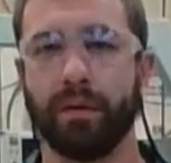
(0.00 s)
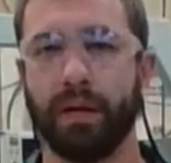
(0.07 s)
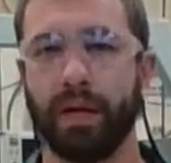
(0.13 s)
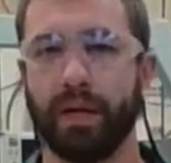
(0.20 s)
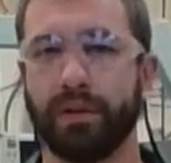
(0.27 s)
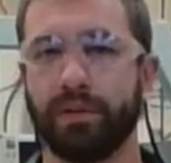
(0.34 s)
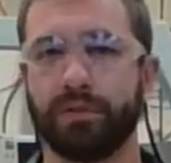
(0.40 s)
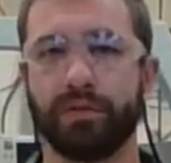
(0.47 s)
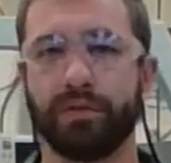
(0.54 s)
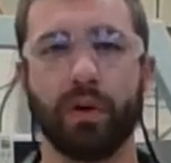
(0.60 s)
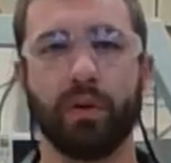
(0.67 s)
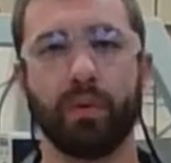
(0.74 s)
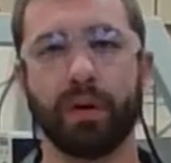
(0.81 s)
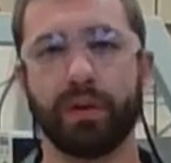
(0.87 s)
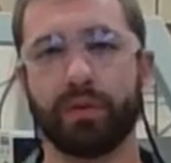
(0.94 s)
And you
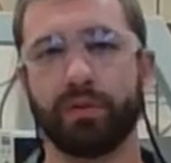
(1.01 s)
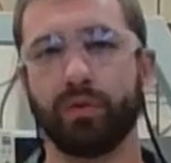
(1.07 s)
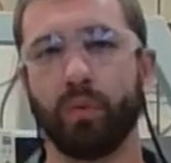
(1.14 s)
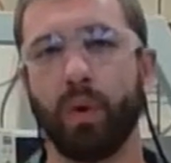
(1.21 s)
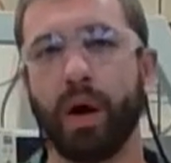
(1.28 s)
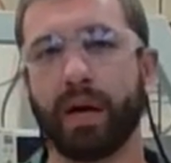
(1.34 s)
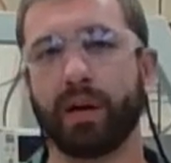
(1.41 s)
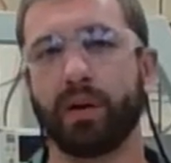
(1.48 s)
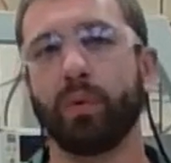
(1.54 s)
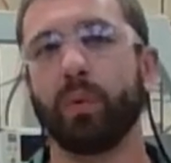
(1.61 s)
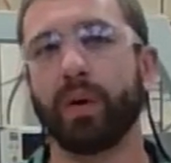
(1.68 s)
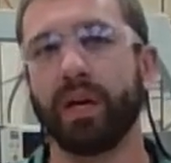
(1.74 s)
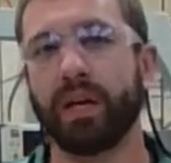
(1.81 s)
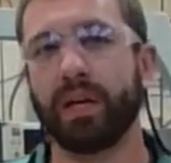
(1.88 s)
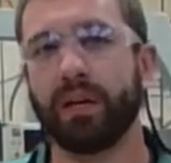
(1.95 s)
don't want to walk
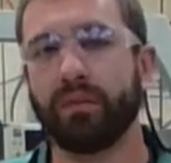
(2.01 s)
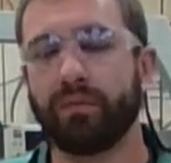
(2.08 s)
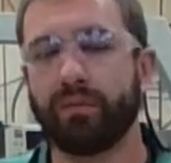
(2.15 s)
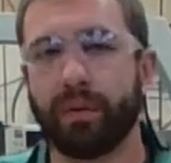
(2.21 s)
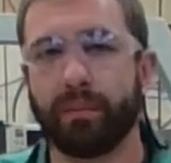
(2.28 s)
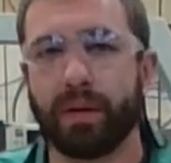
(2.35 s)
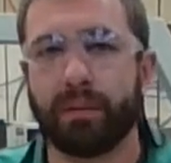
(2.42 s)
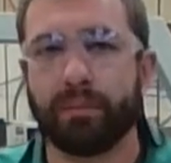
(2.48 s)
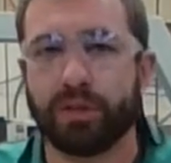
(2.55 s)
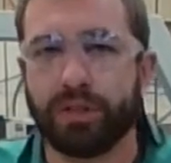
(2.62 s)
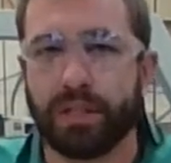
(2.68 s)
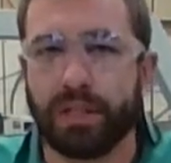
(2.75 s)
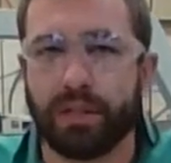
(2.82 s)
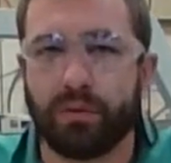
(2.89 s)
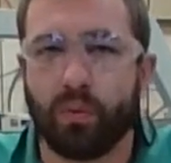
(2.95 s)
away from a
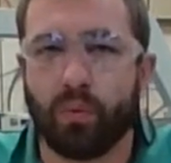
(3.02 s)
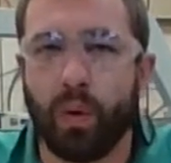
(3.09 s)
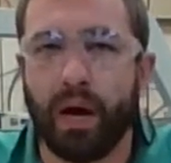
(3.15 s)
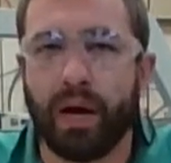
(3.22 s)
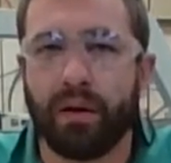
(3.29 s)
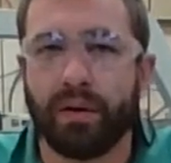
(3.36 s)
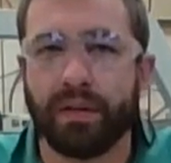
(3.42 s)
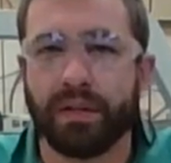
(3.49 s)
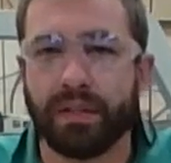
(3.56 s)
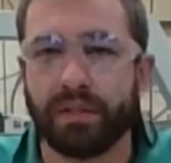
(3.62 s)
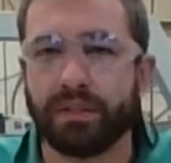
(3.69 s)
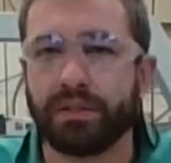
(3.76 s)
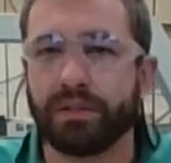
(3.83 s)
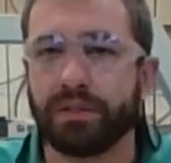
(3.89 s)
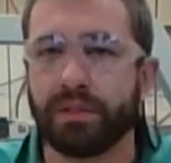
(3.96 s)
machine while it
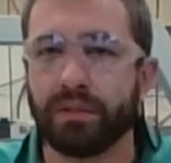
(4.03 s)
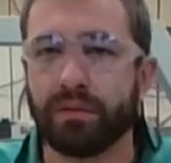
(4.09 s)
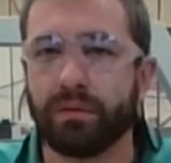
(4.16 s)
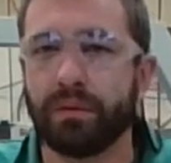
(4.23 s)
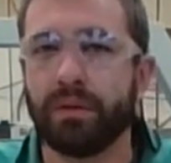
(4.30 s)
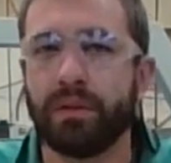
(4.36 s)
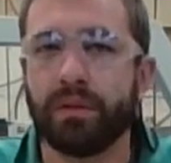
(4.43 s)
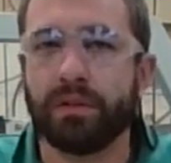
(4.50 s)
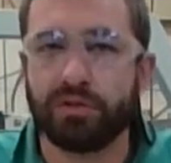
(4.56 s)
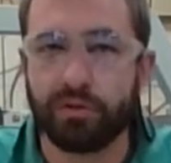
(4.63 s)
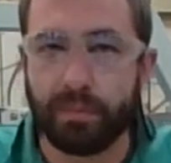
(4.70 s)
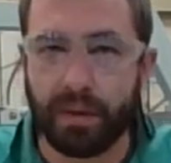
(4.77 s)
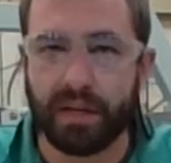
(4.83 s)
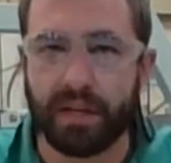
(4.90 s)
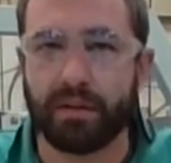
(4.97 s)
is still
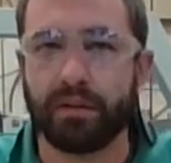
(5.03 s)
spinning.